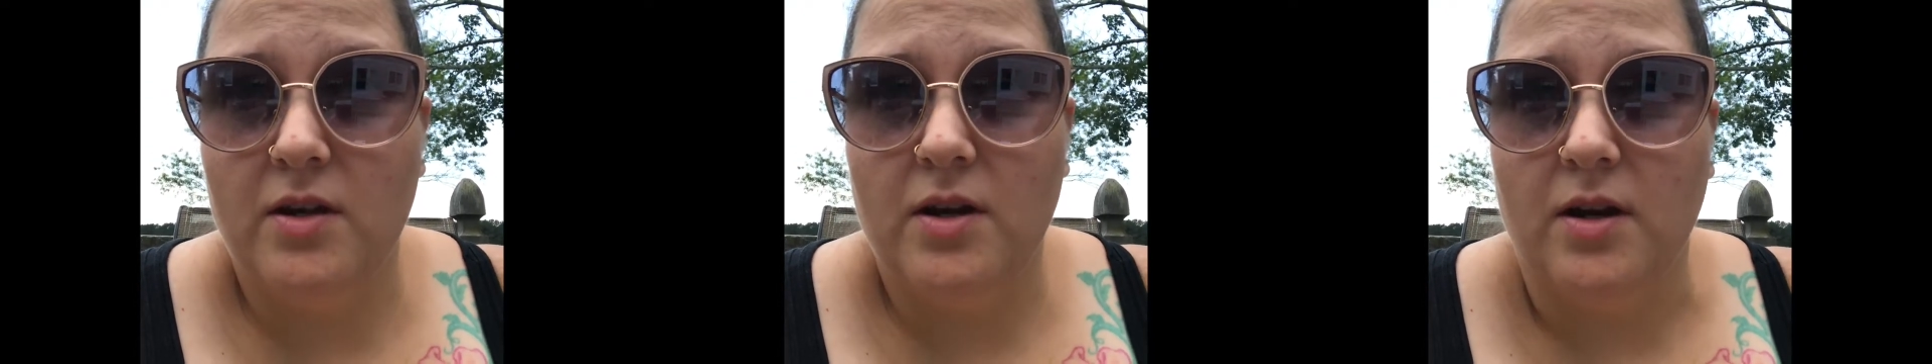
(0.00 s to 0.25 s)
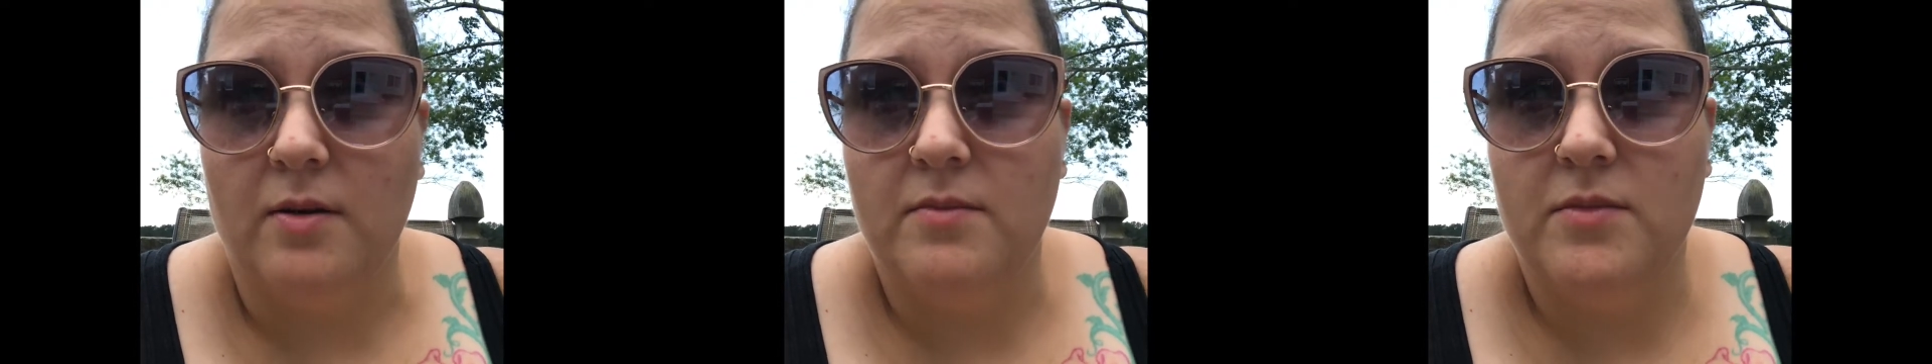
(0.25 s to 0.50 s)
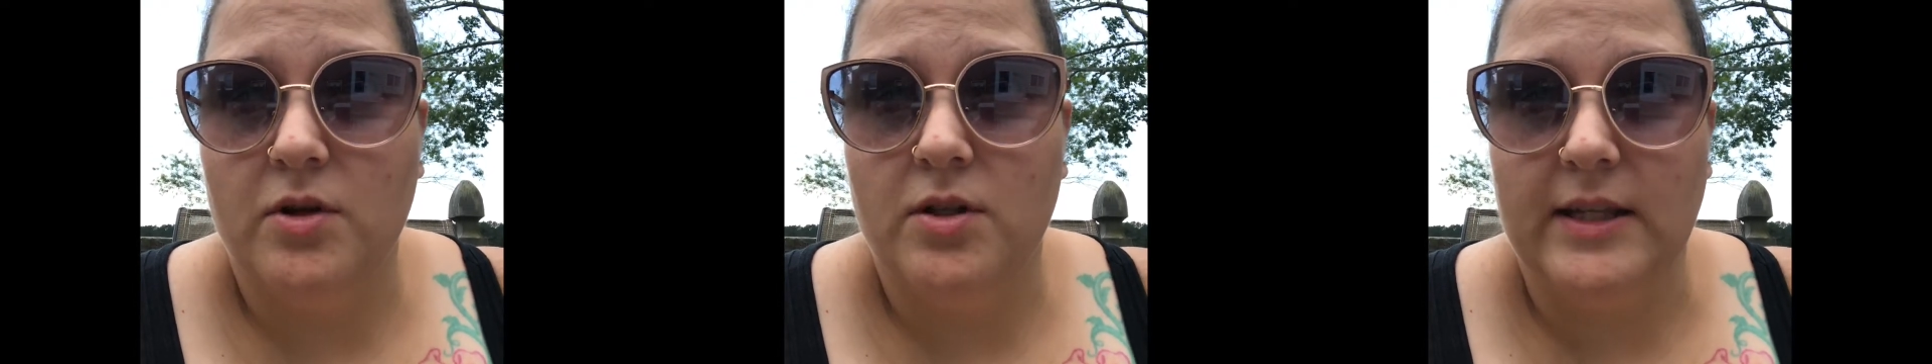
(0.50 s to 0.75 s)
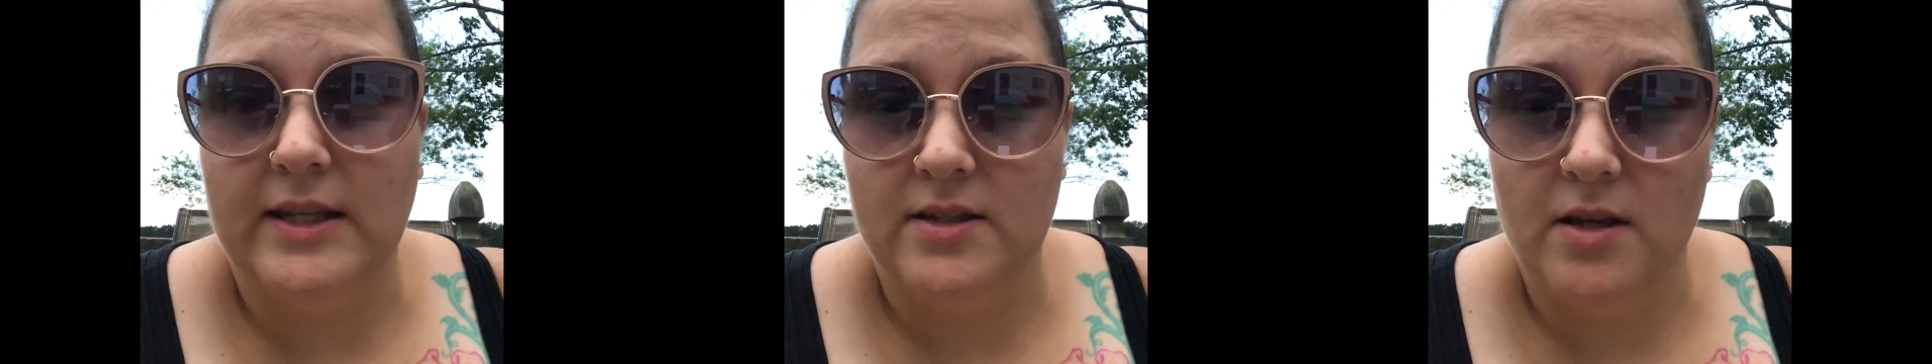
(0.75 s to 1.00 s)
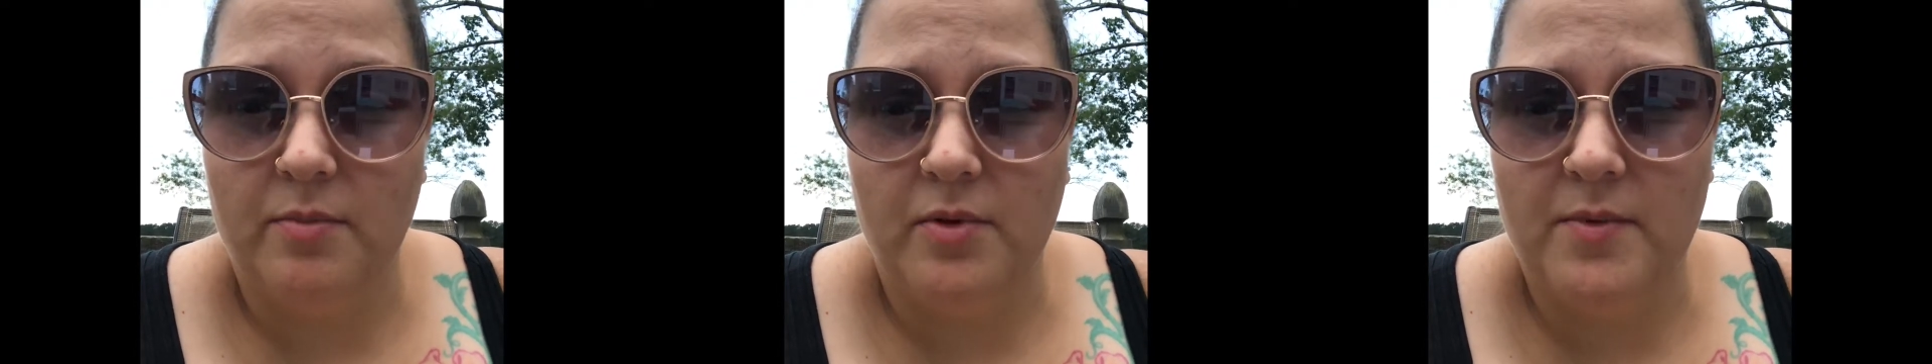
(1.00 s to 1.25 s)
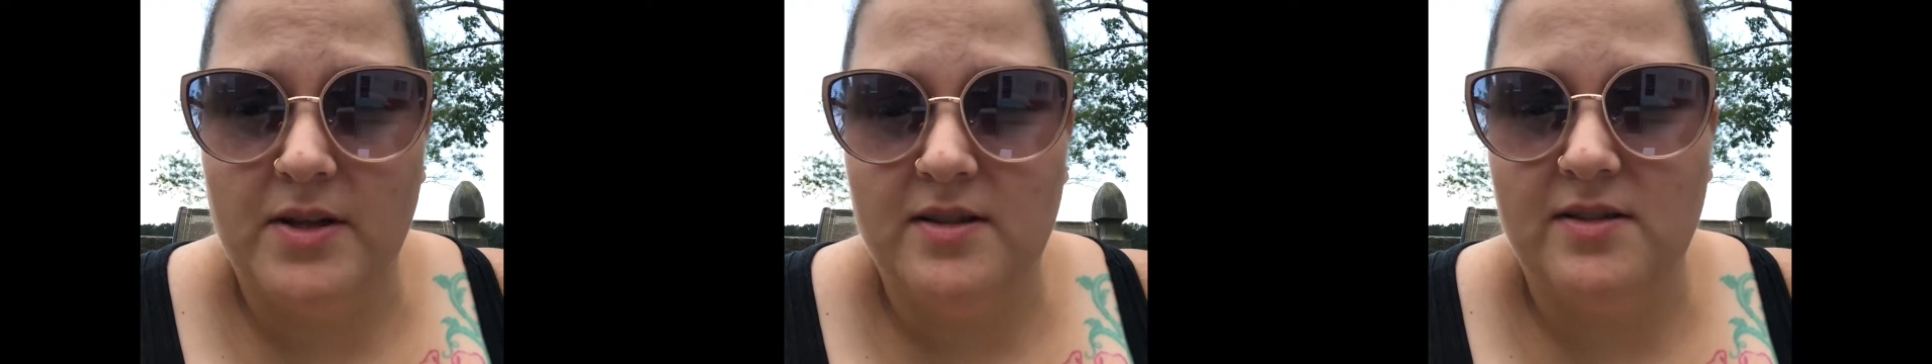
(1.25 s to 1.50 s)
um, like
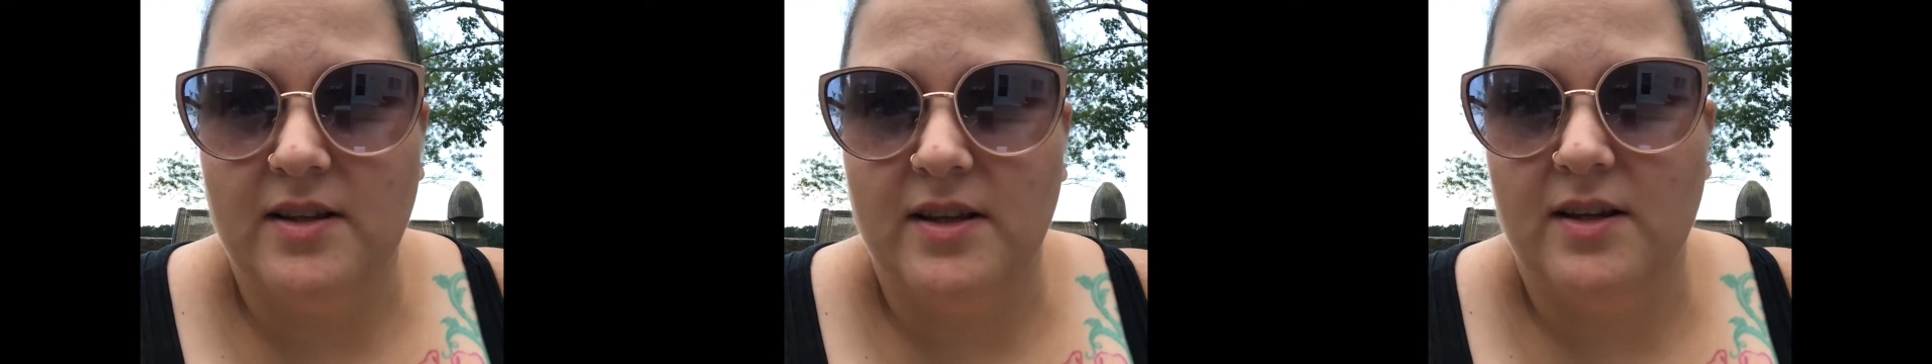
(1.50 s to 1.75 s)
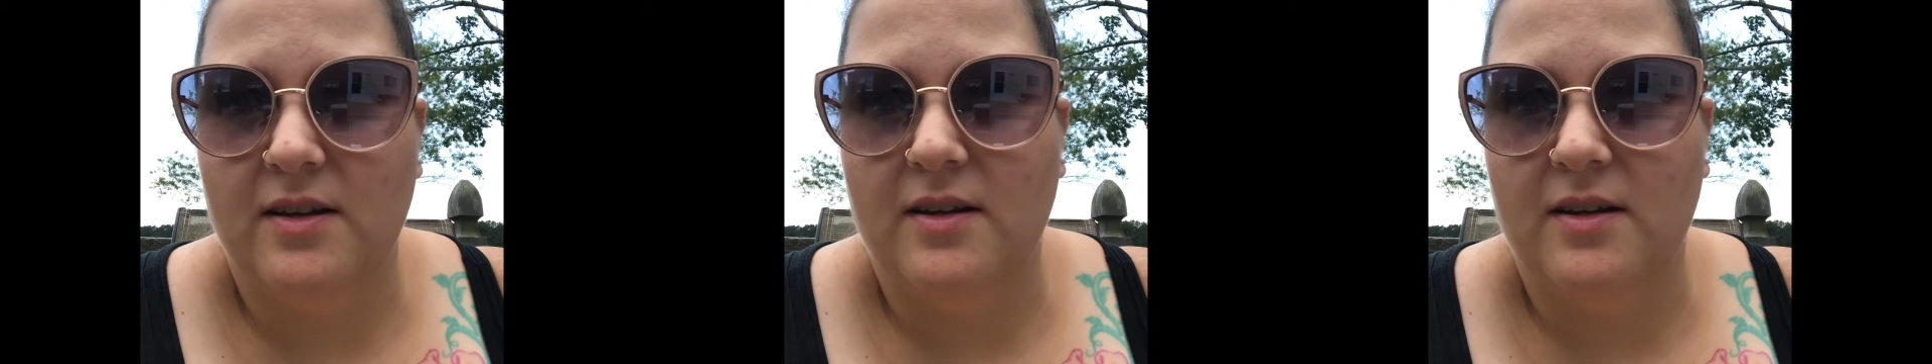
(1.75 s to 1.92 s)
supplements, like,